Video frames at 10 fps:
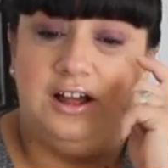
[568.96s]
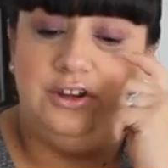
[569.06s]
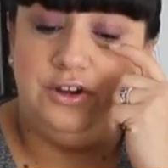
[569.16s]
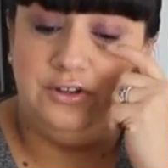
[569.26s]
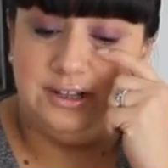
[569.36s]

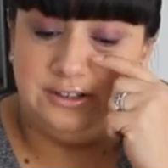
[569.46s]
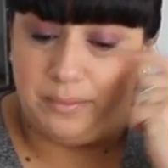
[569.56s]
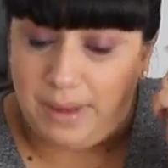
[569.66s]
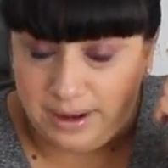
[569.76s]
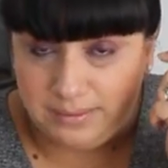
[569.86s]
you can use it as your
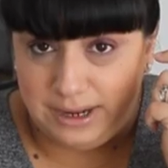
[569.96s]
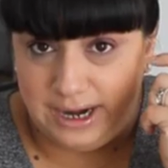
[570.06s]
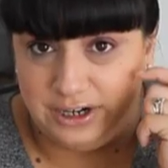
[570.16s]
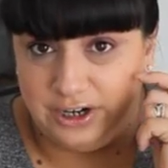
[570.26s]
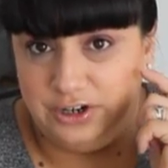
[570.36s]
bottom
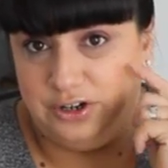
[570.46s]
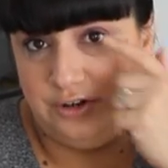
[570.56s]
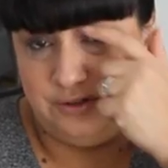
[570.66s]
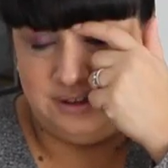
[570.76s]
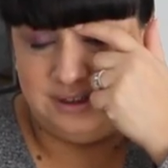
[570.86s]
liner, you
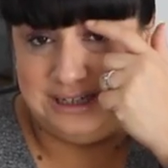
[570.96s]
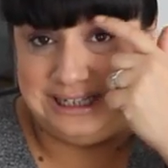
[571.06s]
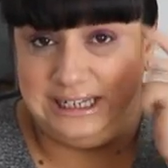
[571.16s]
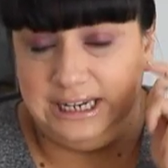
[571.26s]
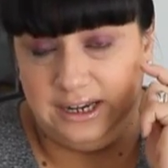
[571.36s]
can use it to
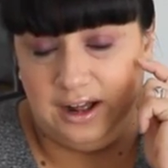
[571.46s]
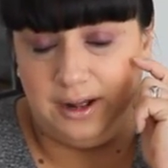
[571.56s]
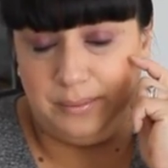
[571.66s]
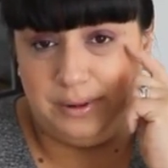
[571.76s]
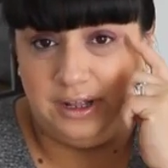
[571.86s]
clean
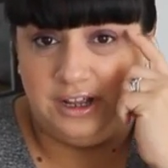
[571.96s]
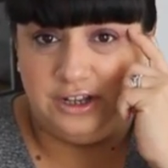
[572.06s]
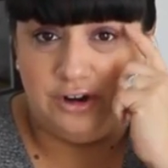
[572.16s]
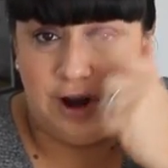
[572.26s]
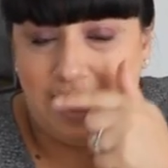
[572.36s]
up
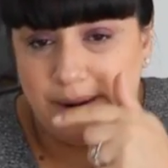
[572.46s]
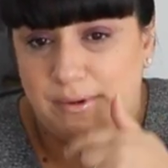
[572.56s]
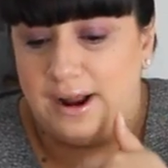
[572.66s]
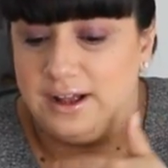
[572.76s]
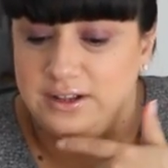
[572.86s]
your
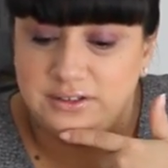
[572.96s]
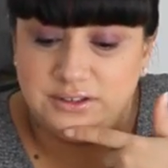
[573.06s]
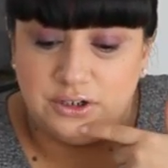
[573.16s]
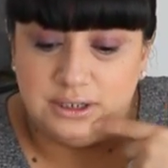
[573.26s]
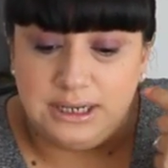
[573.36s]

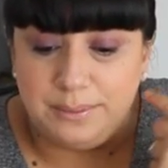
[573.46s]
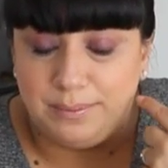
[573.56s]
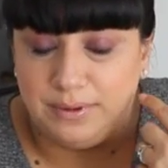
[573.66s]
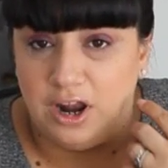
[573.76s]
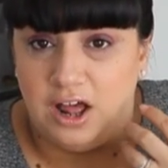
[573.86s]
eyebrows, your lip
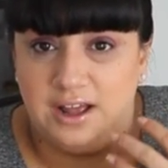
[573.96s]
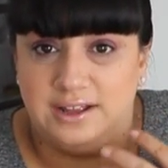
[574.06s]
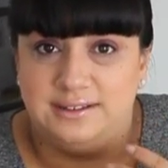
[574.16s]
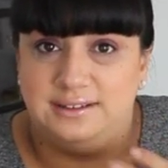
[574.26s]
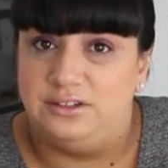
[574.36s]

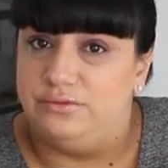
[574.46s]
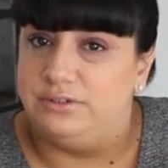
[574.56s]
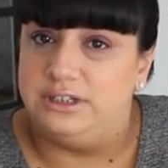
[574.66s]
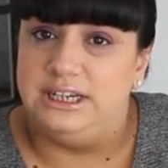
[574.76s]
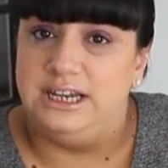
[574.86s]
gloss. It's
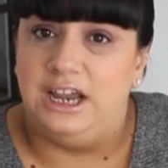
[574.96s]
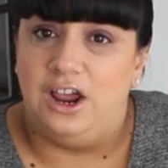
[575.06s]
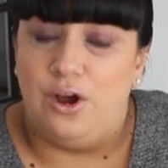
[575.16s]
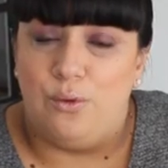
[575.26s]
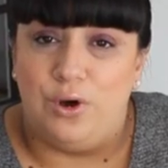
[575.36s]
really
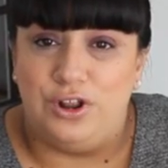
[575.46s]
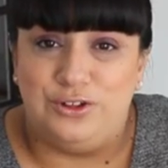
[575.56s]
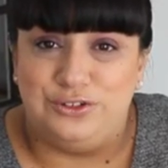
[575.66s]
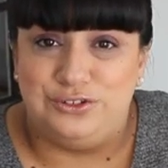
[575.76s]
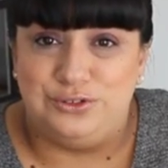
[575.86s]
one of
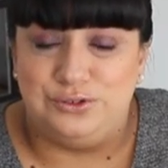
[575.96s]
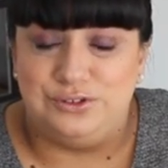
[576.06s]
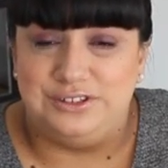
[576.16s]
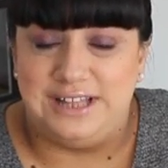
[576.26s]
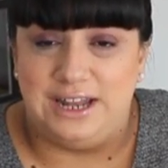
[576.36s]
those
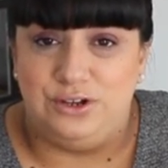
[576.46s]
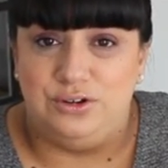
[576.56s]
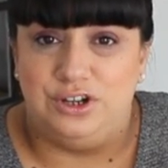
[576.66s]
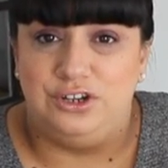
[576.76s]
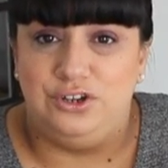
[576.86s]
tools that you
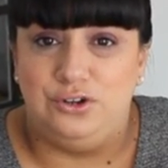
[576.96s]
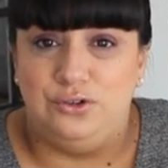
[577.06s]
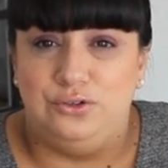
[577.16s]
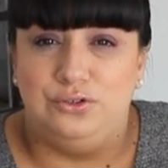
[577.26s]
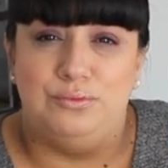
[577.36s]
can
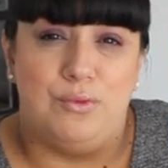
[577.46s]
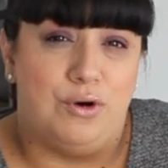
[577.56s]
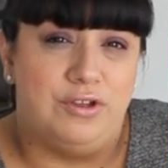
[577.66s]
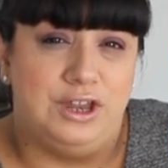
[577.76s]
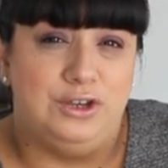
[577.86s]
use
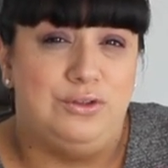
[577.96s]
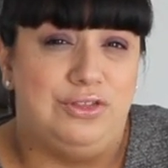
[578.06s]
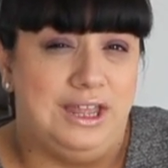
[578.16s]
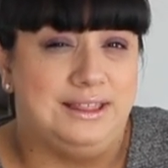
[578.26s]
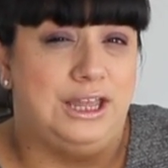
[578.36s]
more than you
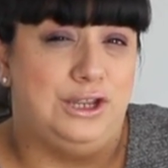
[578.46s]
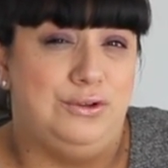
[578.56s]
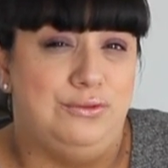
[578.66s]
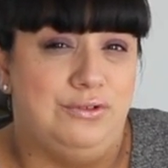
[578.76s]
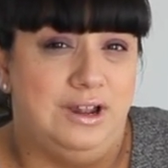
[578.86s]
think that
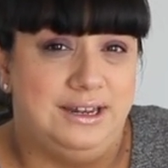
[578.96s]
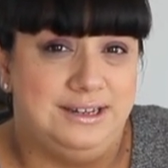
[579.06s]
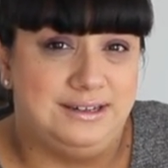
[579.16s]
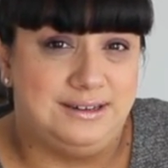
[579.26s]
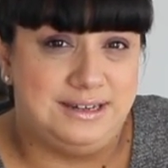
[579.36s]
you
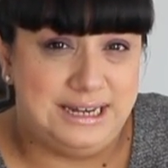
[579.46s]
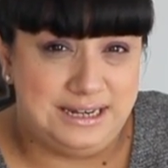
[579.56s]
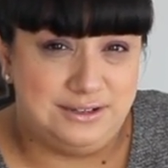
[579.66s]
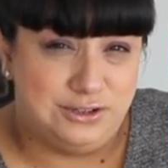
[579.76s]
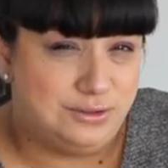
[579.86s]

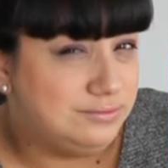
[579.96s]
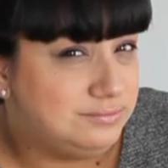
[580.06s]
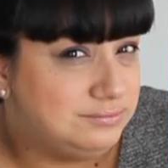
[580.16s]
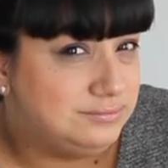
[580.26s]
need to.